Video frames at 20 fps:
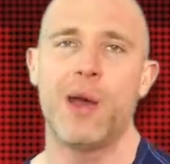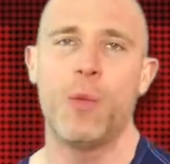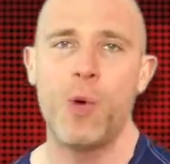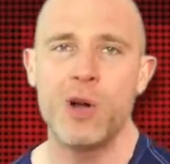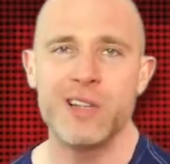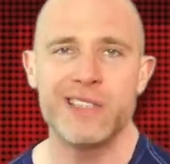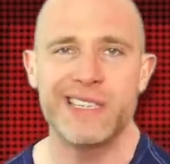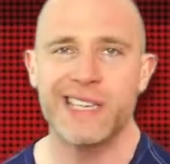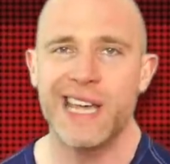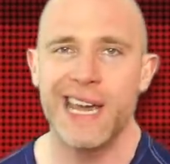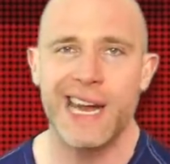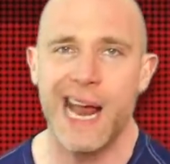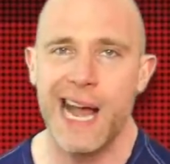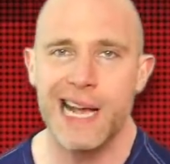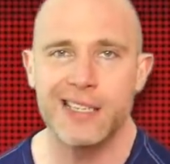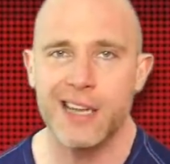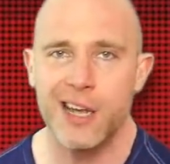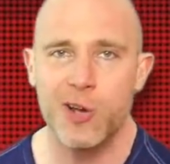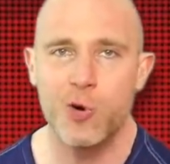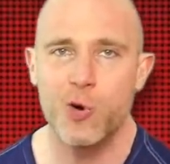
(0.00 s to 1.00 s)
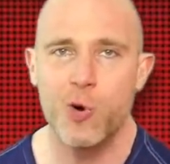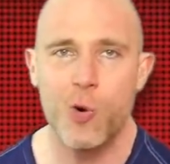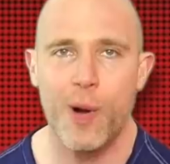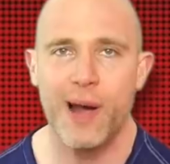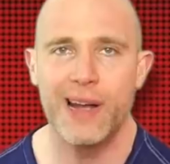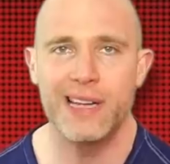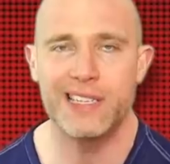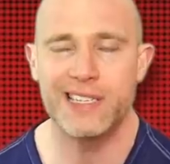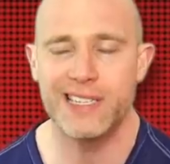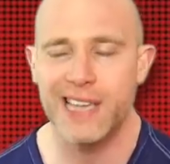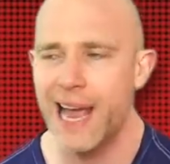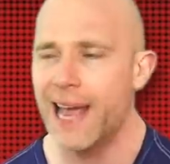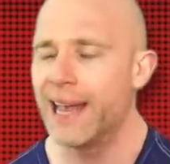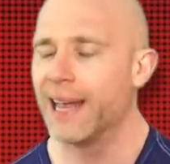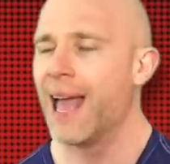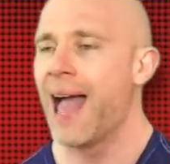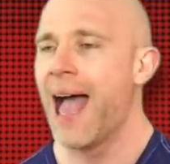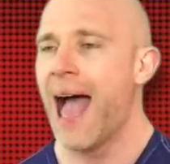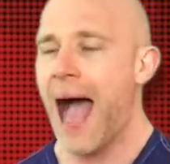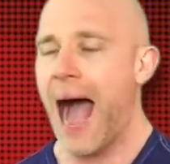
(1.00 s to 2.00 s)
And once again, as I always
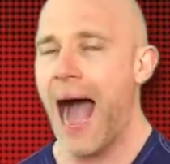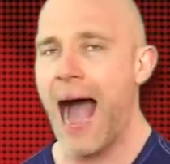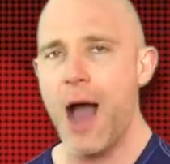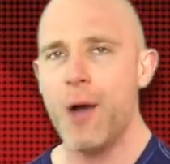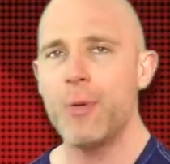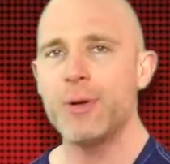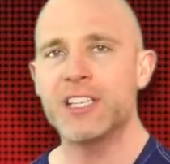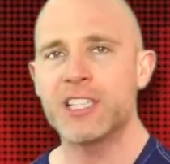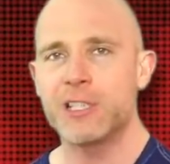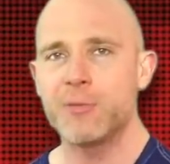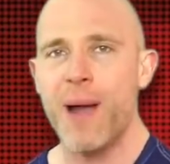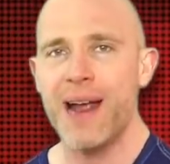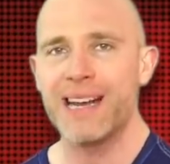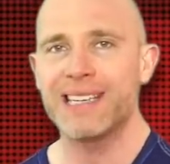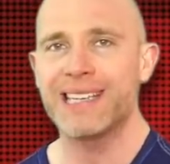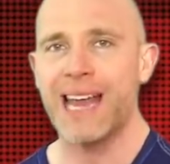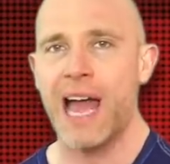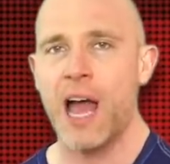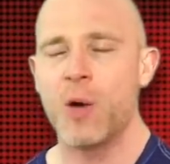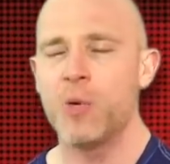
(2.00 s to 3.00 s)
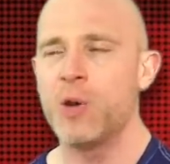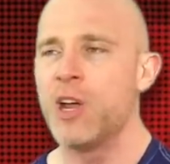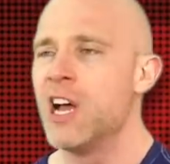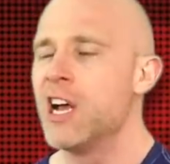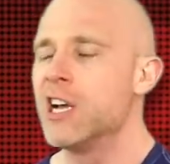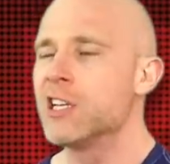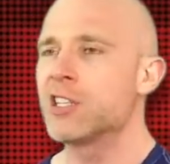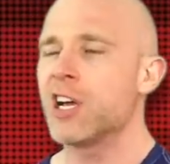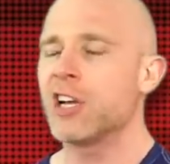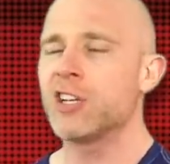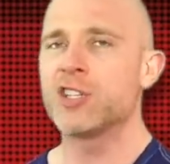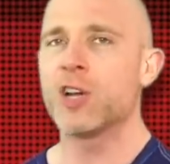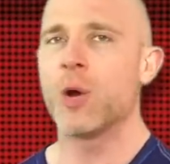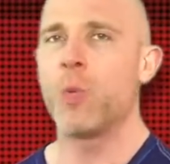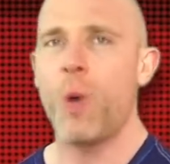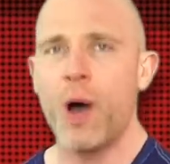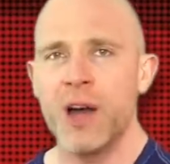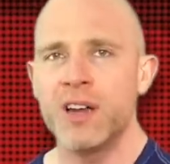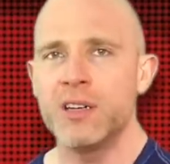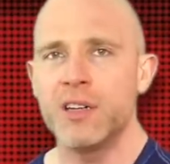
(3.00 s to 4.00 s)
say, how is SmackDown such a
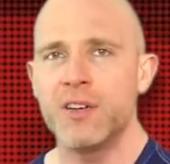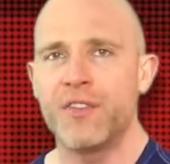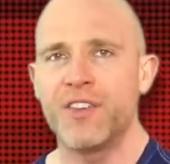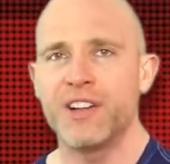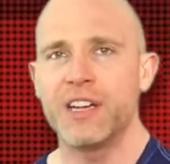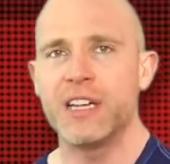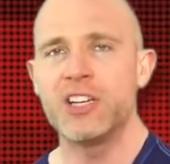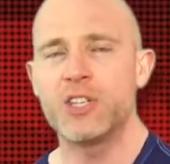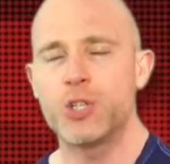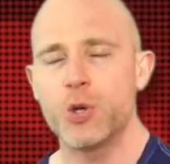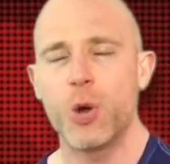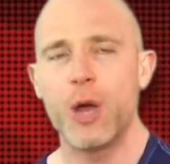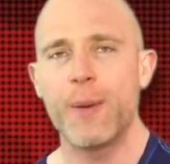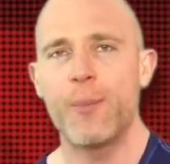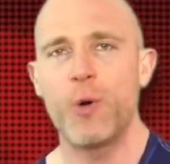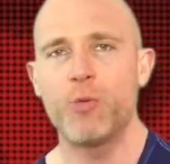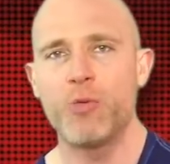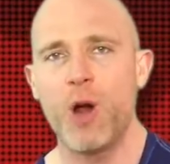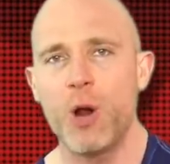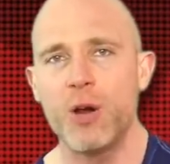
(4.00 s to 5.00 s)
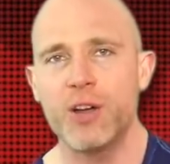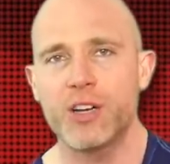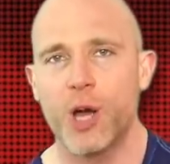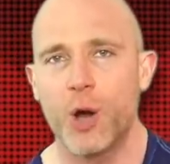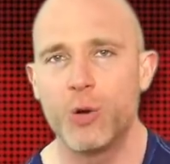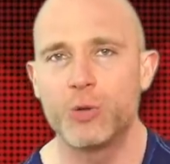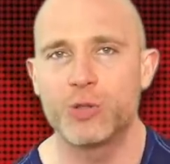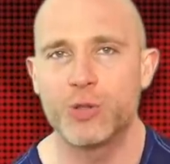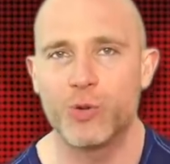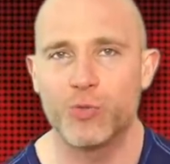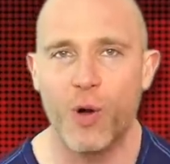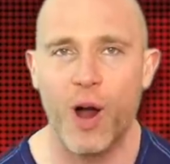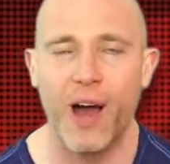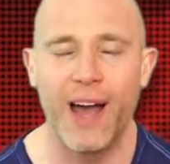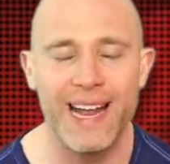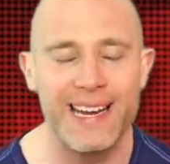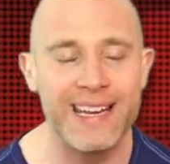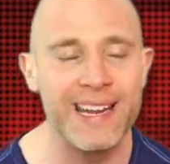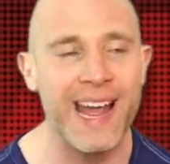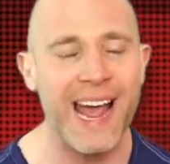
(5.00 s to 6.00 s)
wonderful, enjoyable roller coaster
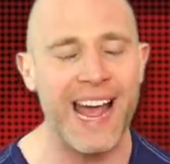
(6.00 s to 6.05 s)
ride?